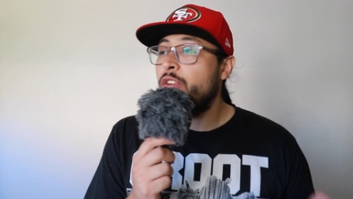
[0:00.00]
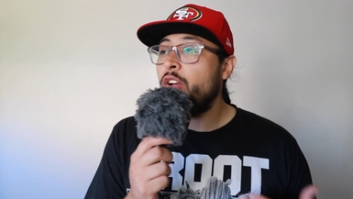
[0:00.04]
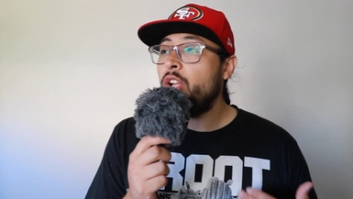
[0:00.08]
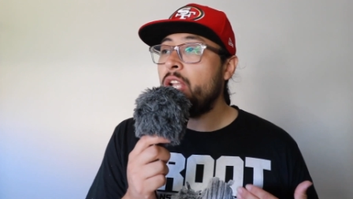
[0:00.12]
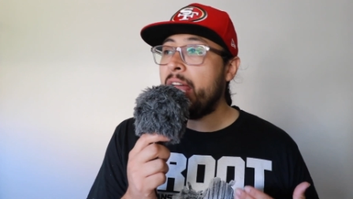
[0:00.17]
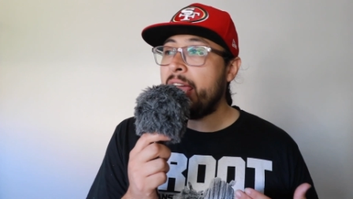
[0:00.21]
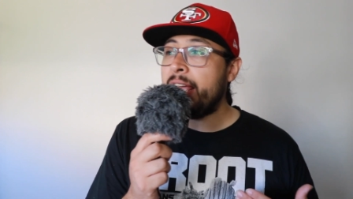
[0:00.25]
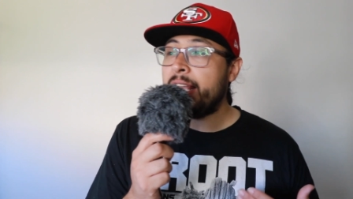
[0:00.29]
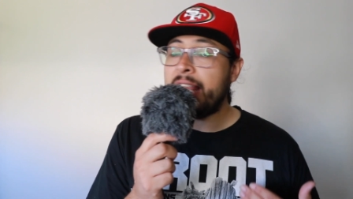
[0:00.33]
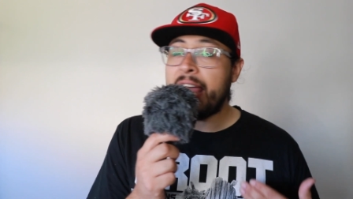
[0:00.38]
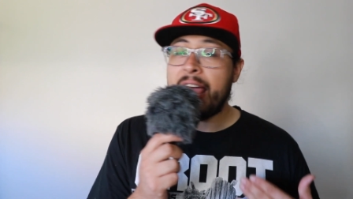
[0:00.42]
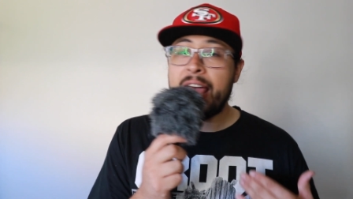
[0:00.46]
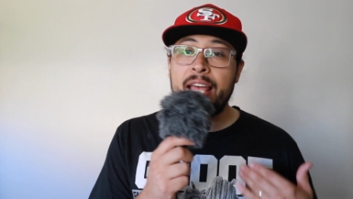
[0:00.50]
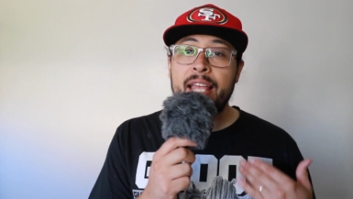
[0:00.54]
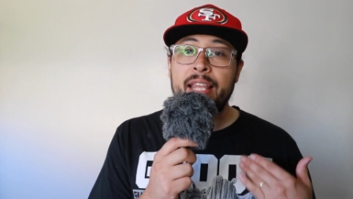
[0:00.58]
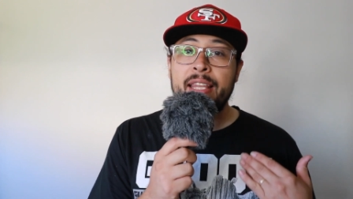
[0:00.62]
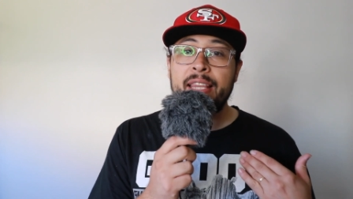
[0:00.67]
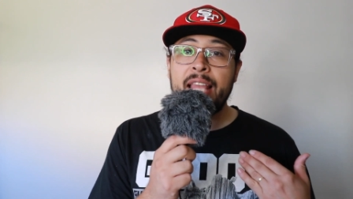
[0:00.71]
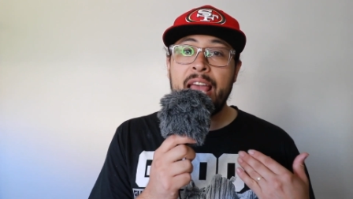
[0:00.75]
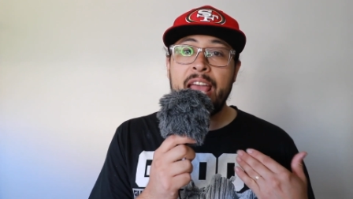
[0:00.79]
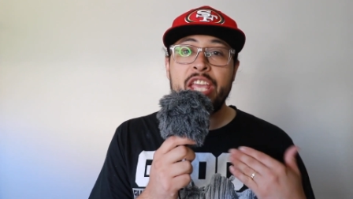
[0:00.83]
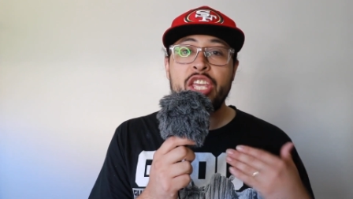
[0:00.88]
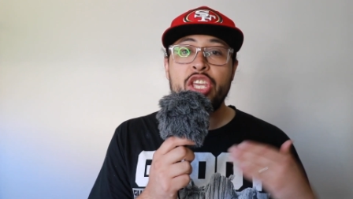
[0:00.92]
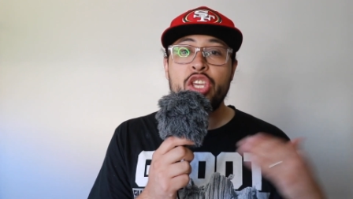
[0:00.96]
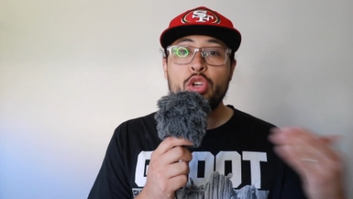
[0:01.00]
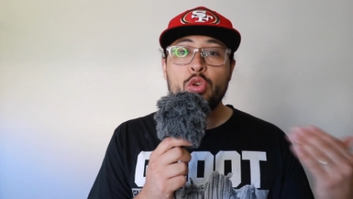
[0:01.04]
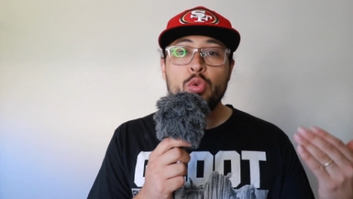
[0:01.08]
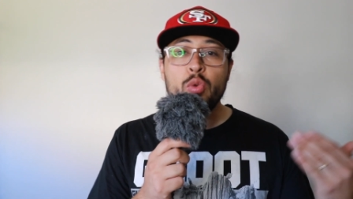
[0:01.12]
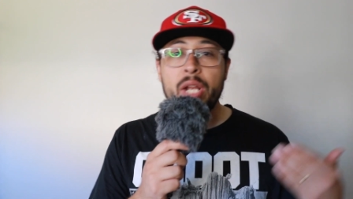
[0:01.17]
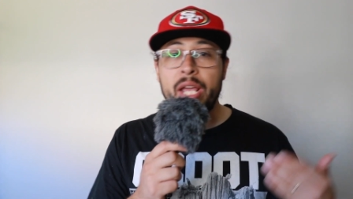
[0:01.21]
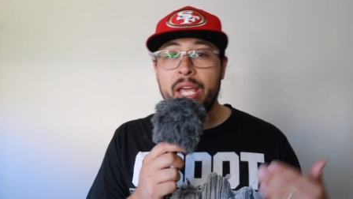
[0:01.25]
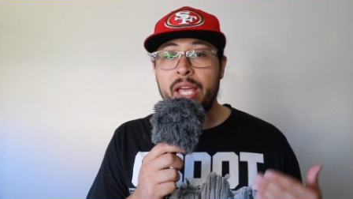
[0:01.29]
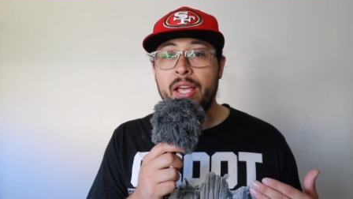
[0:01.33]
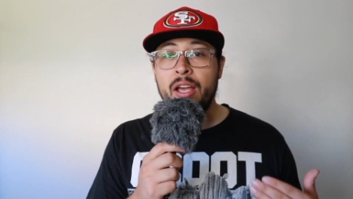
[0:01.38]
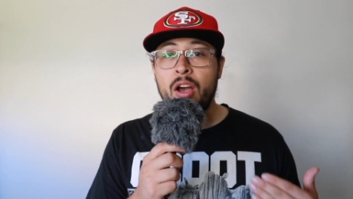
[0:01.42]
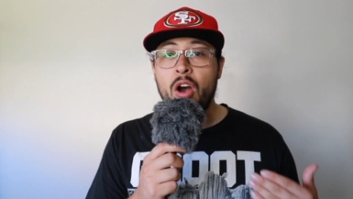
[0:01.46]
felt like that
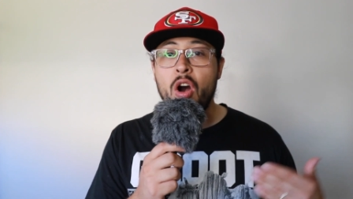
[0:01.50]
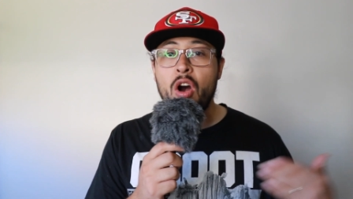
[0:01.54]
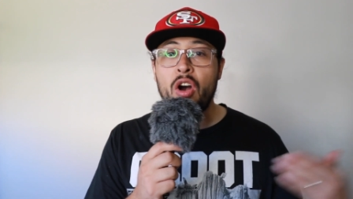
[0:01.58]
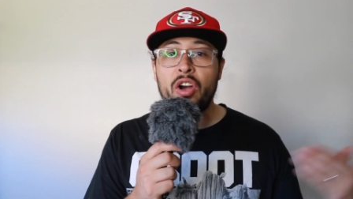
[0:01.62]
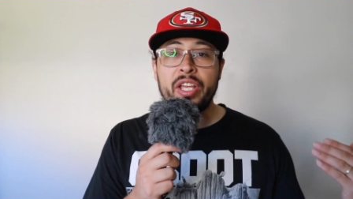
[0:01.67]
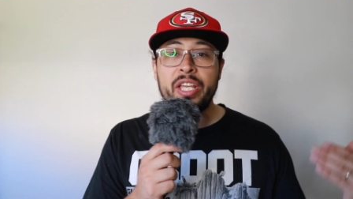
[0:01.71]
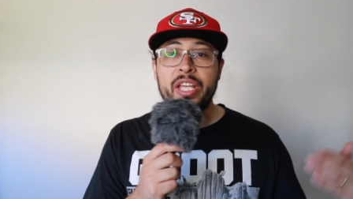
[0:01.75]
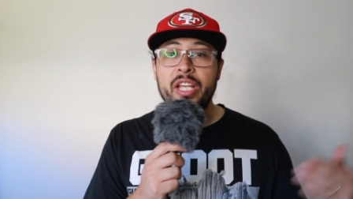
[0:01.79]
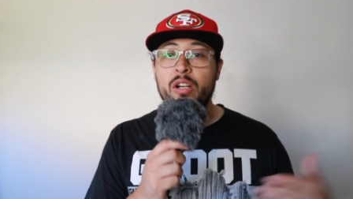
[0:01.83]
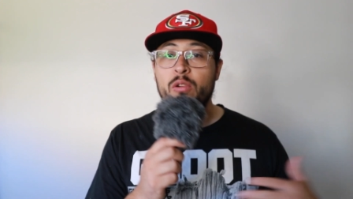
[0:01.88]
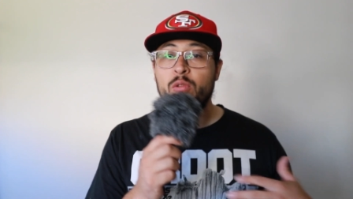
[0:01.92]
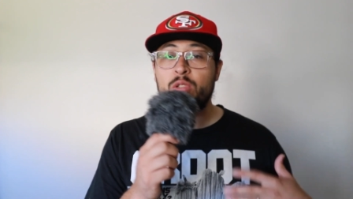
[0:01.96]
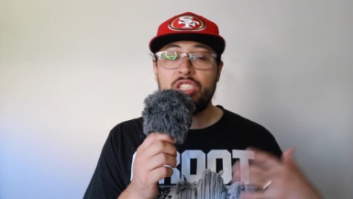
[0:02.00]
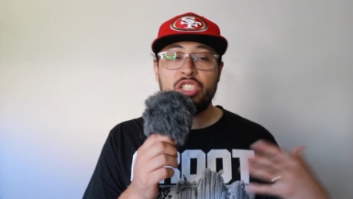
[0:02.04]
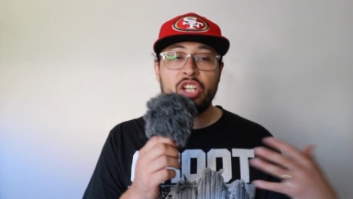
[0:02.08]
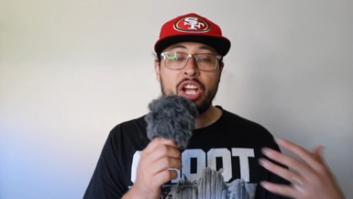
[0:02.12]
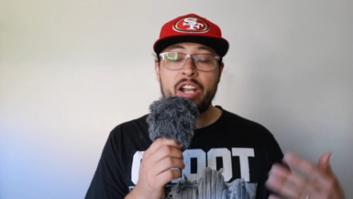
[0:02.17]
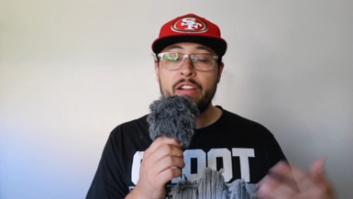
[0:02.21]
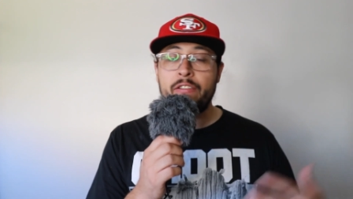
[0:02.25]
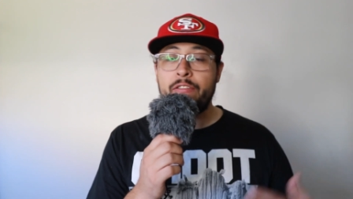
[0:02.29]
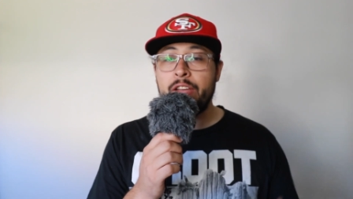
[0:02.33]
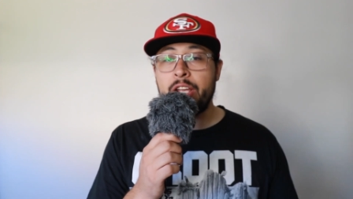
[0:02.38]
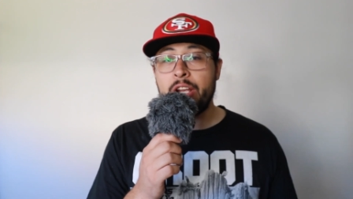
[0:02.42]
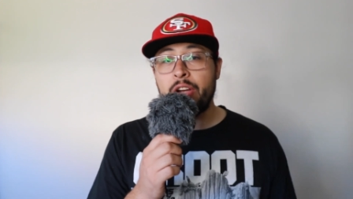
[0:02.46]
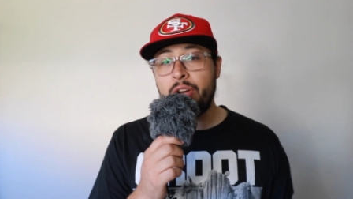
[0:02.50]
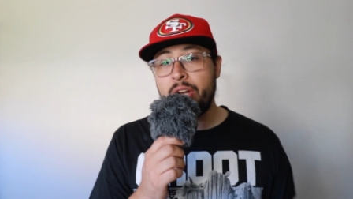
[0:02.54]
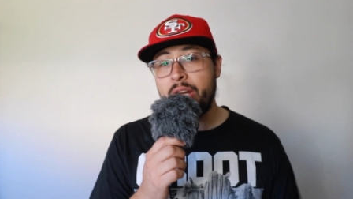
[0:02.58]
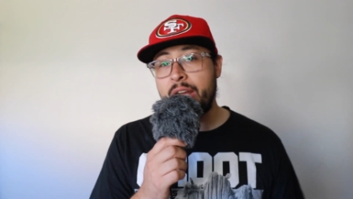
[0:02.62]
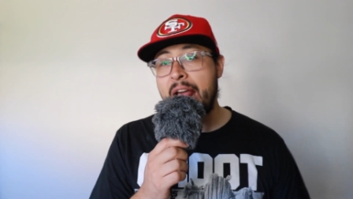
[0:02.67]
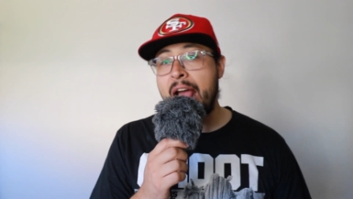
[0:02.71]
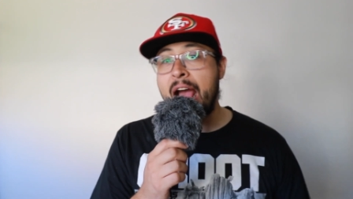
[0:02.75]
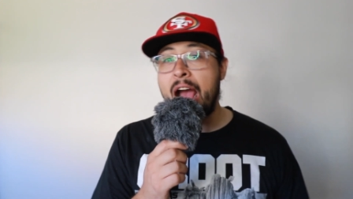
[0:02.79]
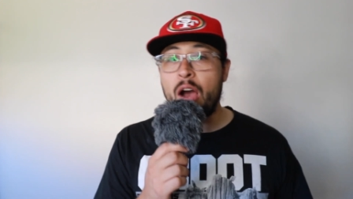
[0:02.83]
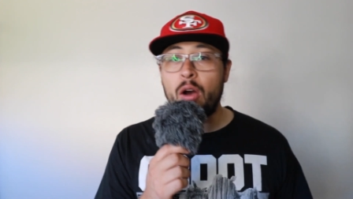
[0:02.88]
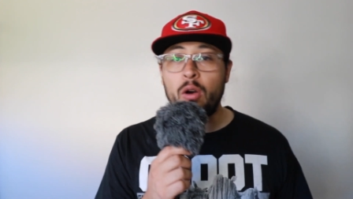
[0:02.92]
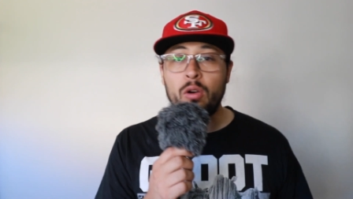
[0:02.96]
unit all year was trying to figure it
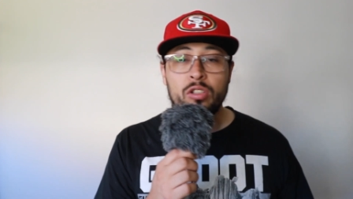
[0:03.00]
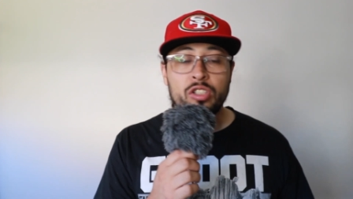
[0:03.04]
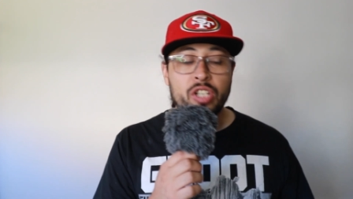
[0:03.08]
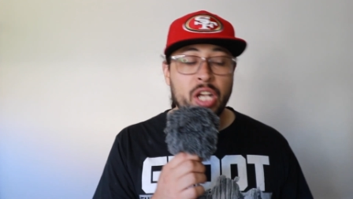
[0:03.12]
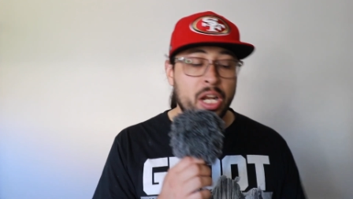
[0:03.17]
out,